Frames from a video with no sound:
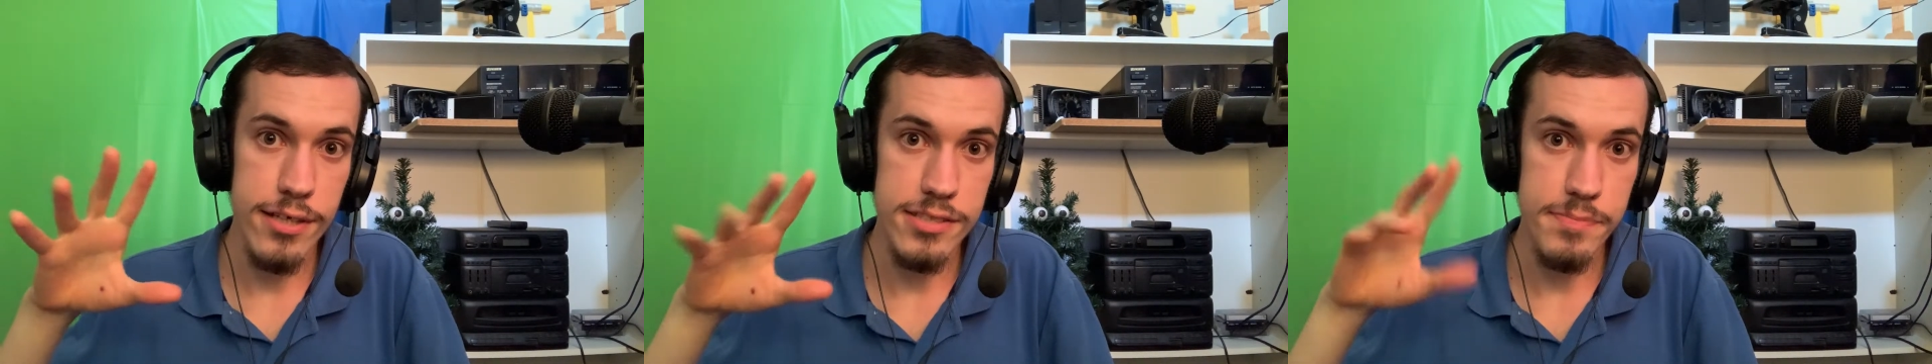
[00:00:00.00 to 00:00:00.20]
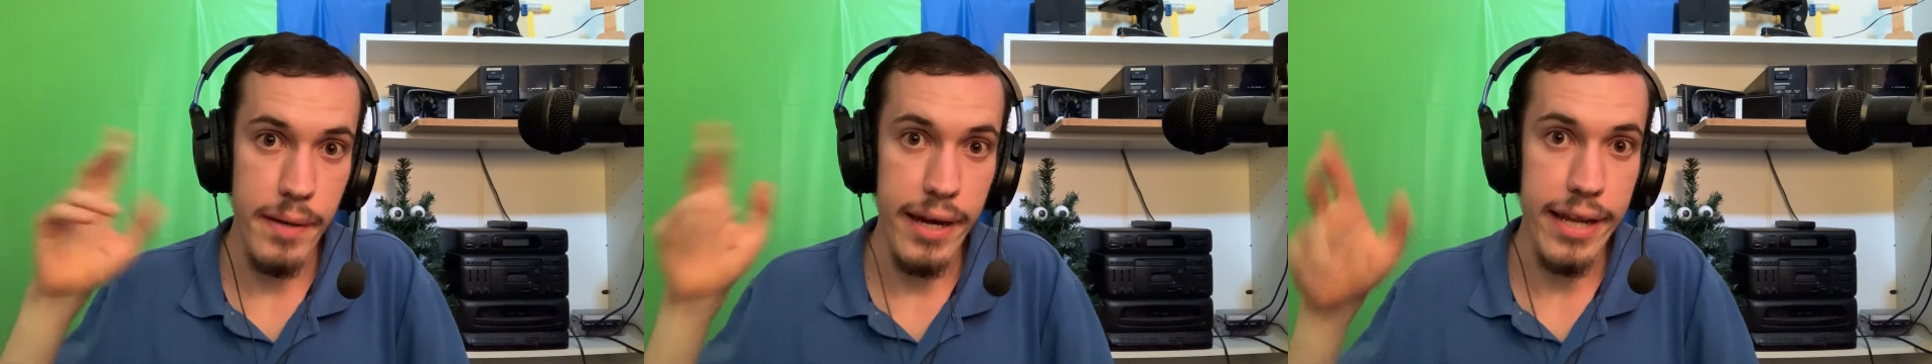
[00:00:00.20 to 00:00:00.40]

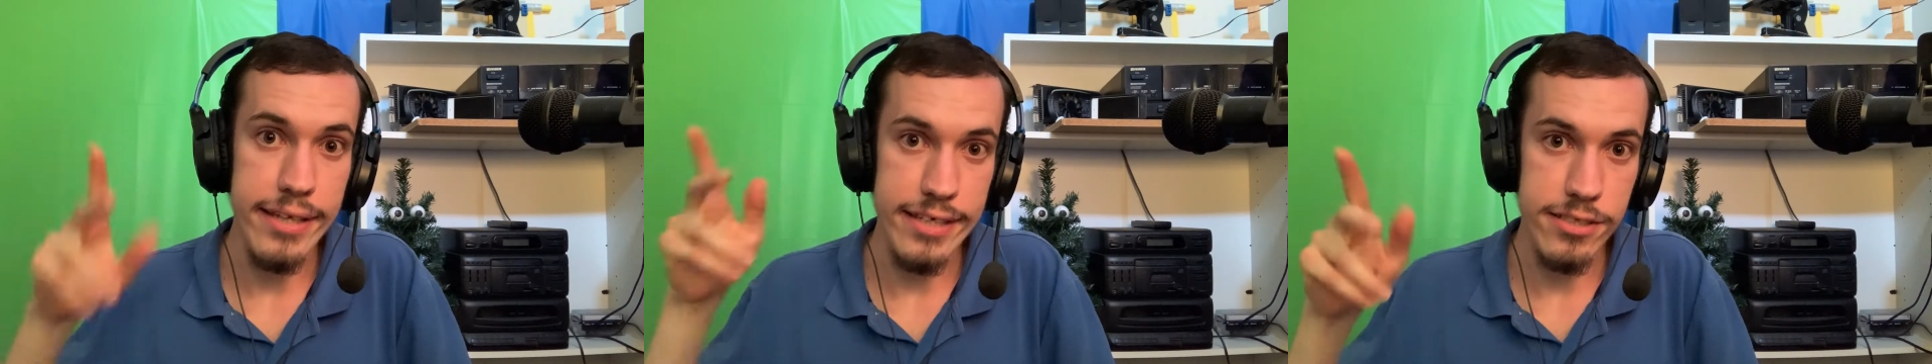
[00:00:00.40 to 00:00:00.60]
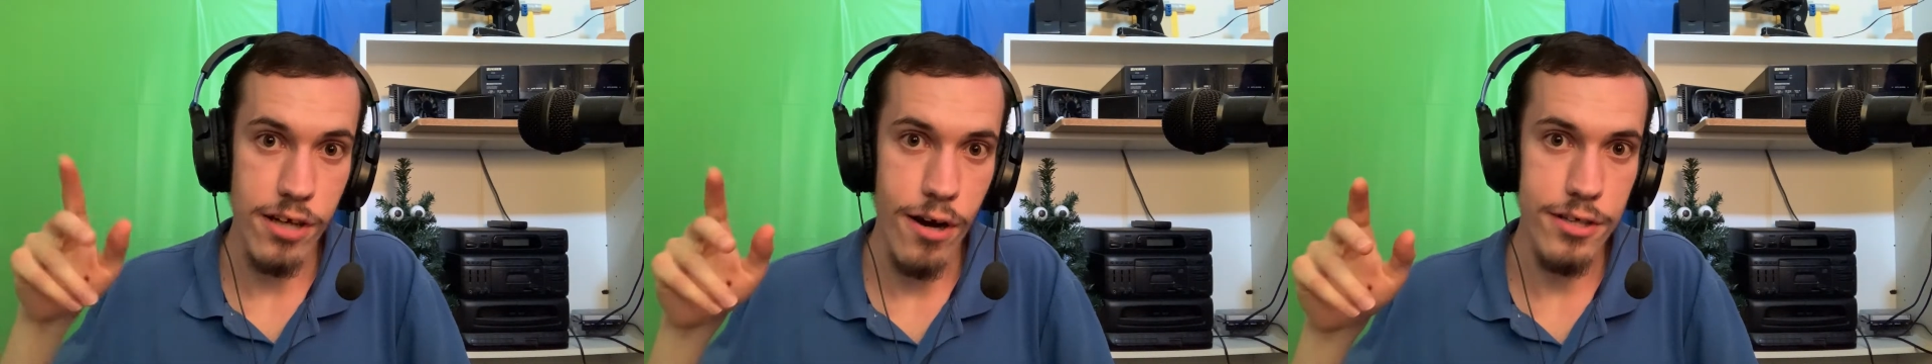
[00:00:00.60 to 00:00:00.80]
spinning
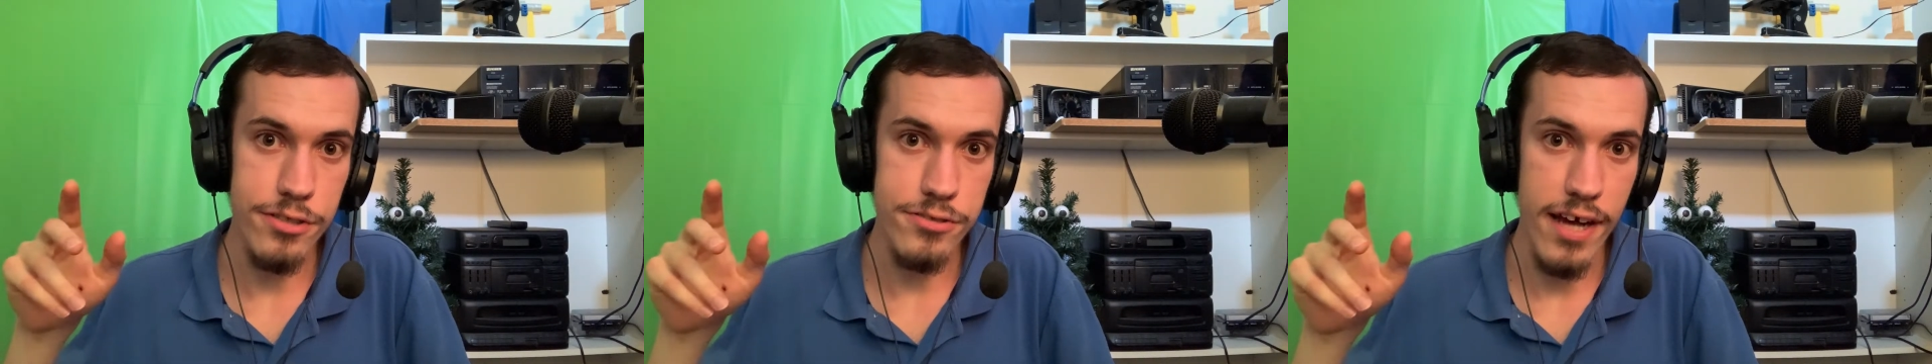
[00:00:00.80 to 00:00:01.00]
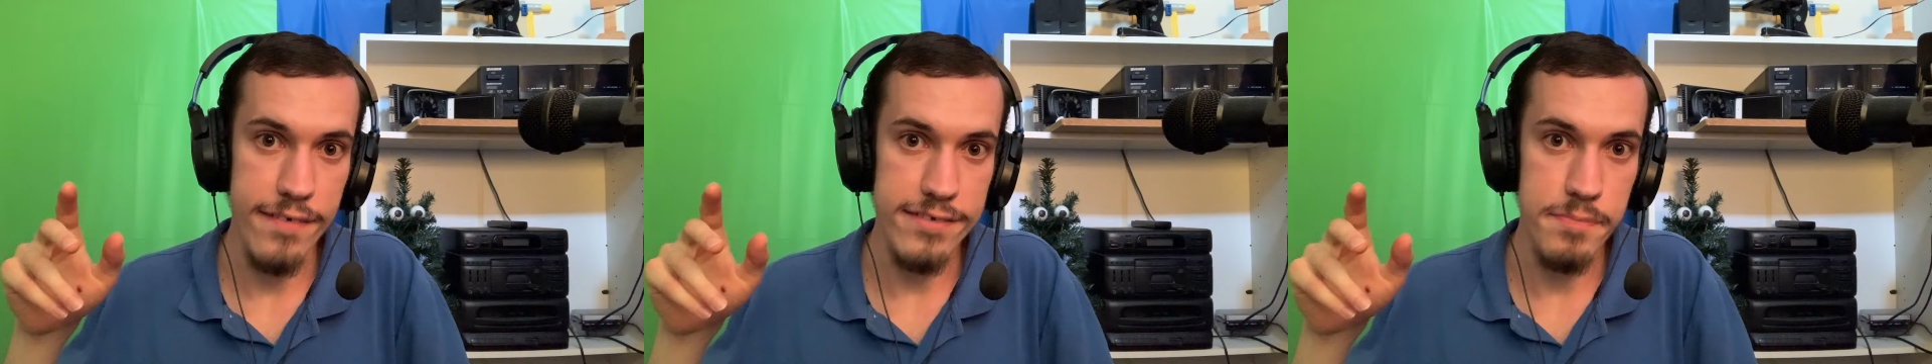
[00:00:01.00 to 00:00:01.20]
disk hard
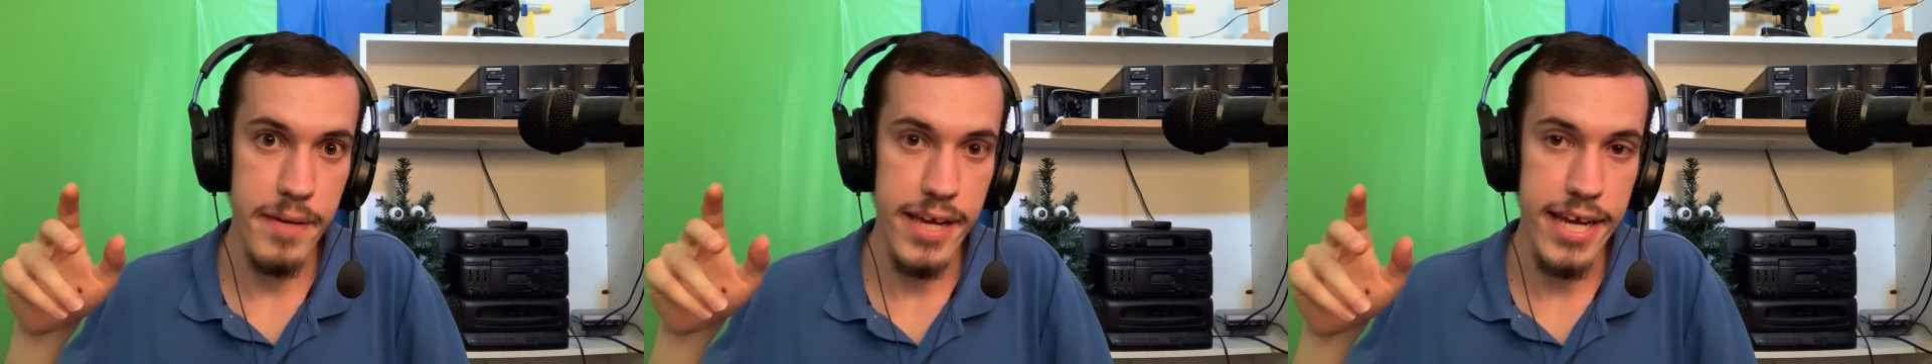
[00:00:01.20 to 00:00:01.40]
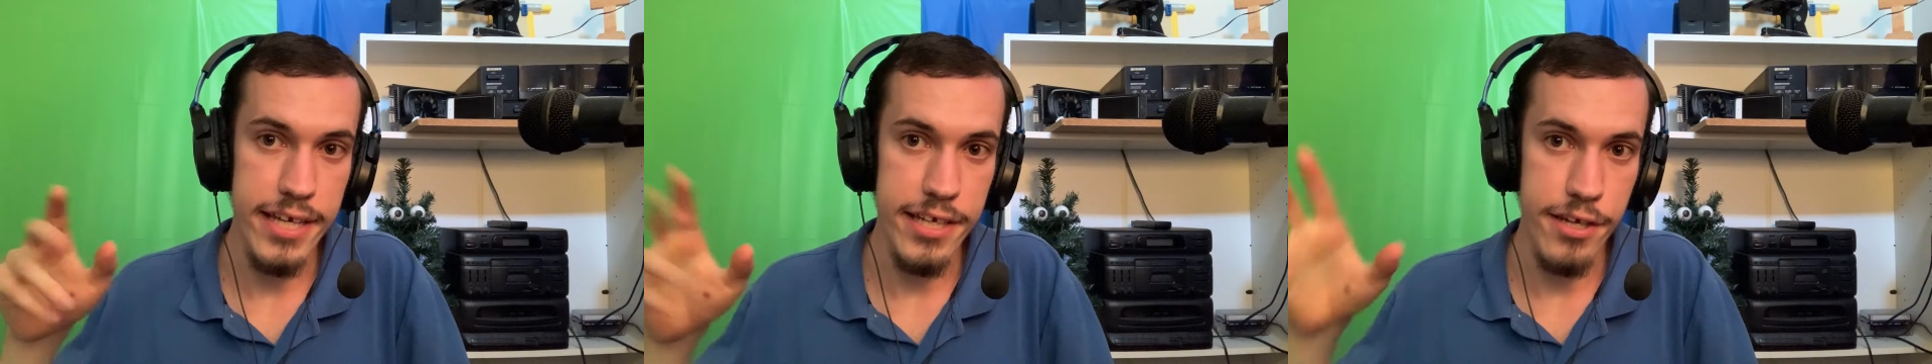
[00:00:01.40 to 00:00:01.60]
drive speed.